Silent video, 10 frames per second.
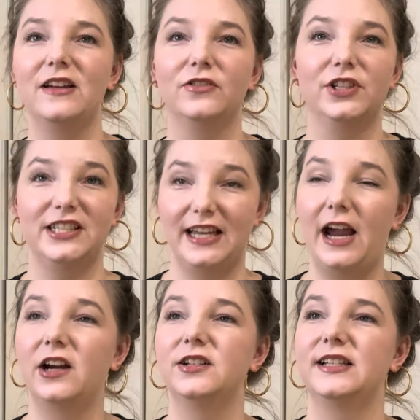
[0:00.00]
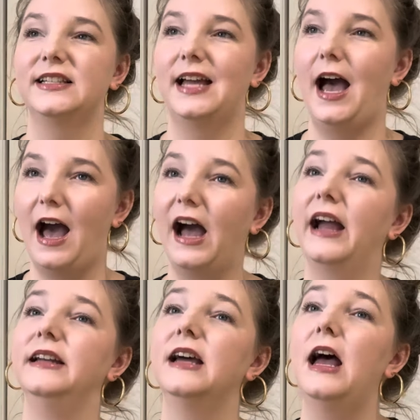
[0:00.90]
their desires and to
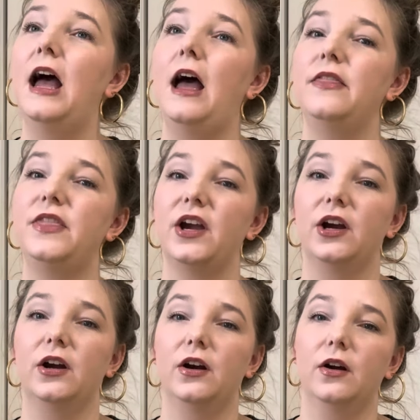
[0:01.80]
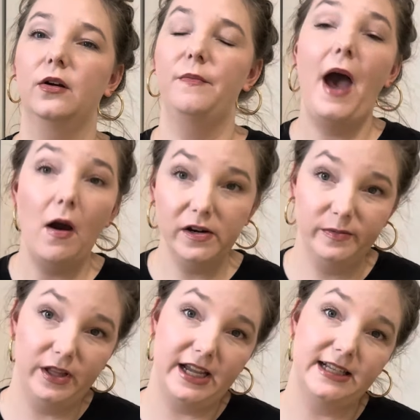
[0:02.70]
hide their power
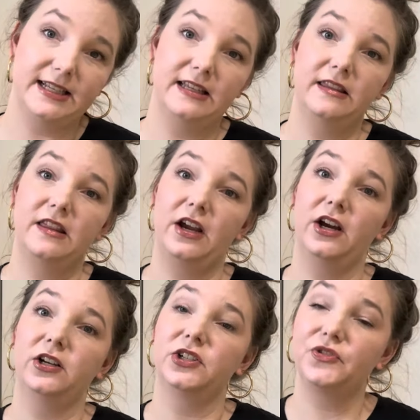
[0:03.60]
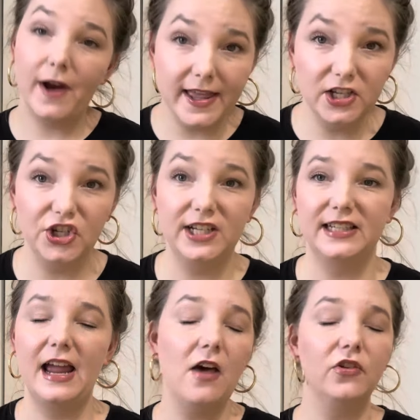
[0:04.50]
plays and their strategies
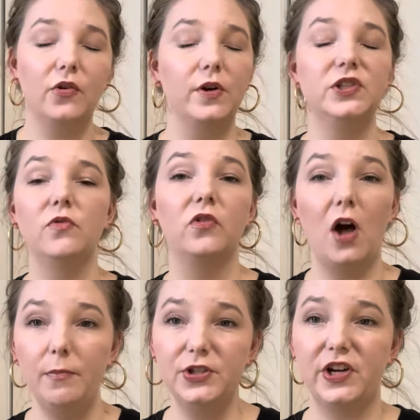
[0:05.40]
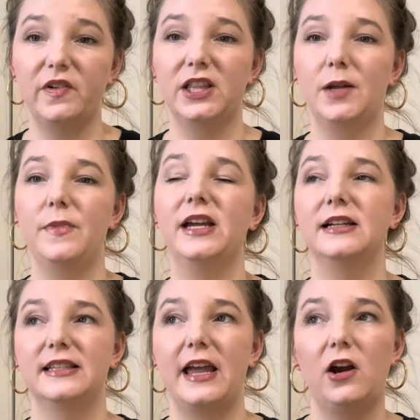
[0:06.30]
and how they're going to accomplish everything,
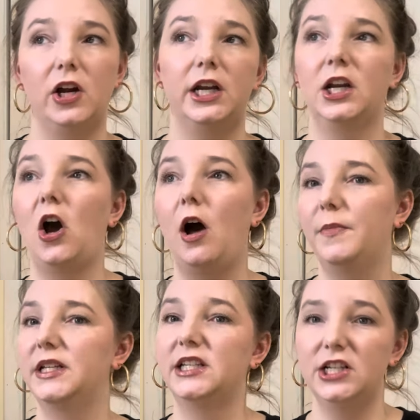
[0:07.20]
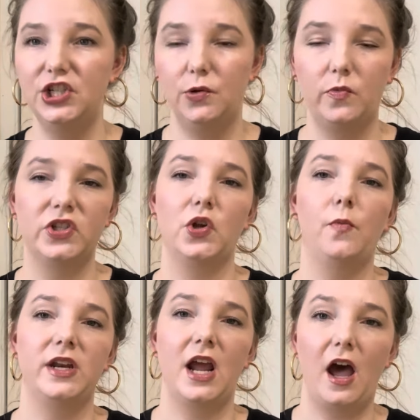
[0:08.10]
because they are in competition with so
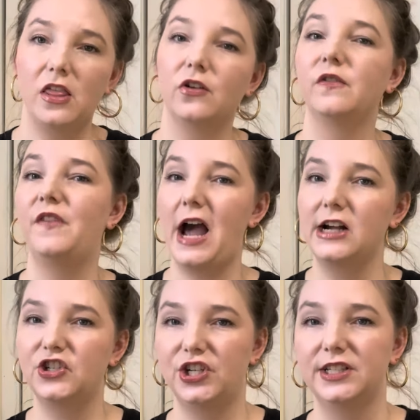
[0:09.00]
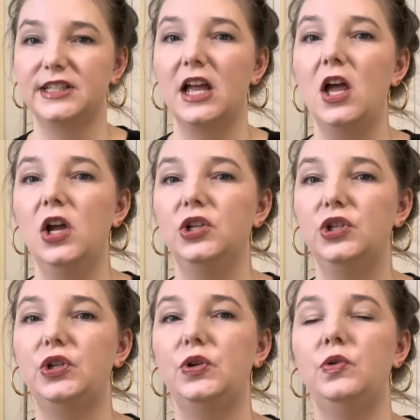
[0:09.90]
many other factions
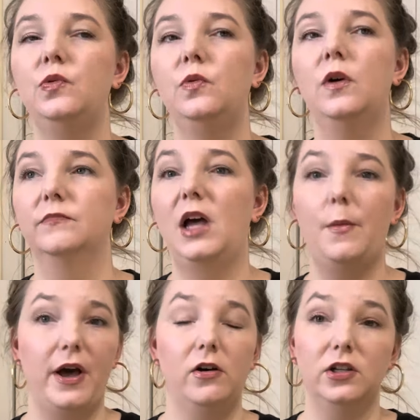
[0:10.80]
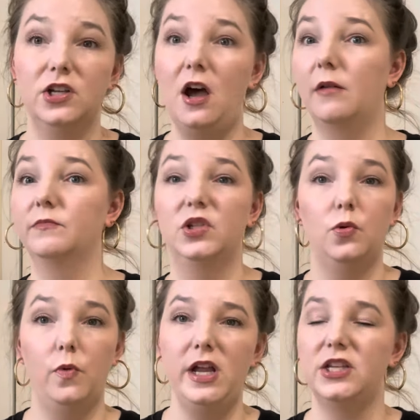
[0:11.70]
to come out on top, to
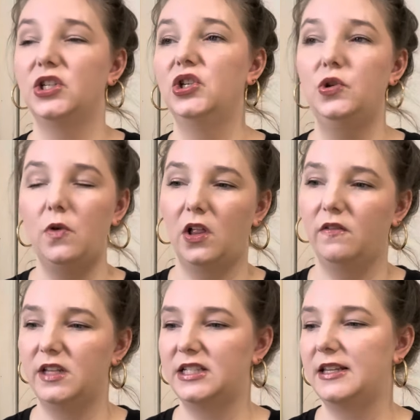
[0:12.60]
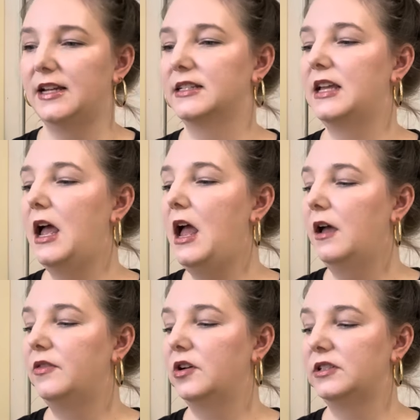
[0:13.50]
win, to do all of these things.
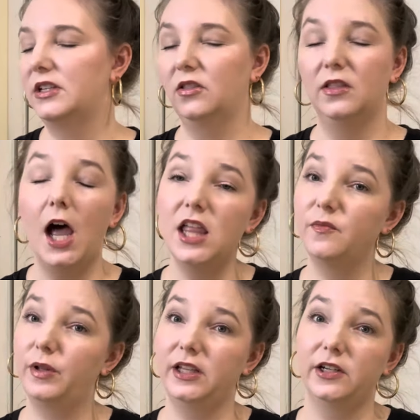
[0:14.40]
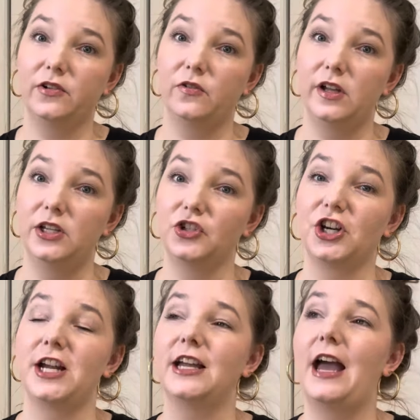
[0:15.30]
There's a lot of political
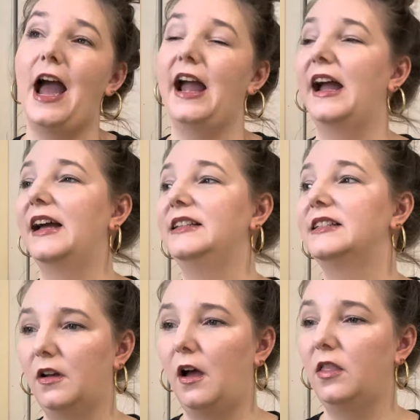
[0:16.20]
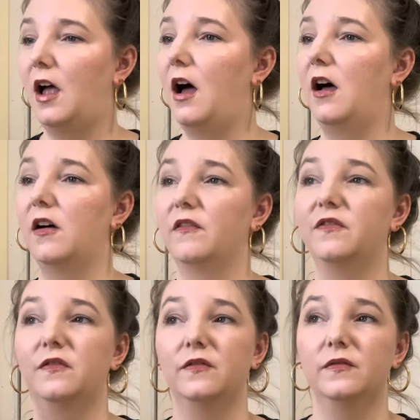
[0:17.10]
intrigue and a lot of
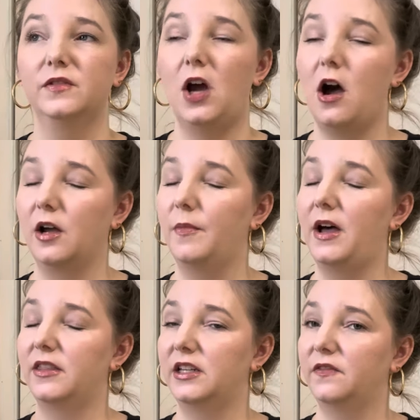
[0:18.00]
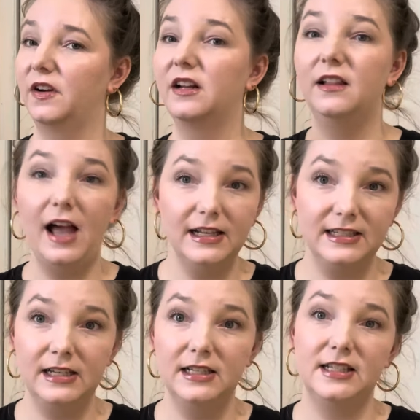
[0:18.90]
talk about the different
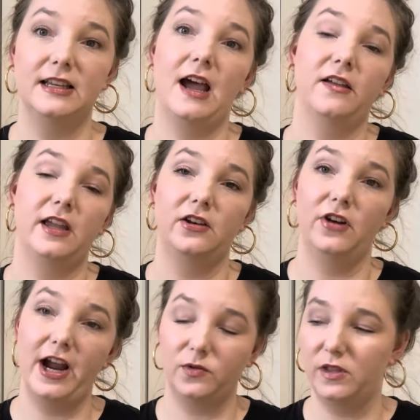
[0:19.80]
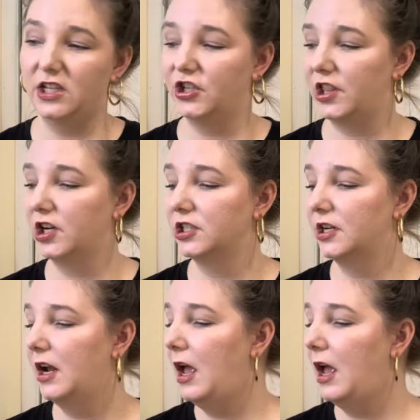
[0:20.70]
classes and how they interact with each other.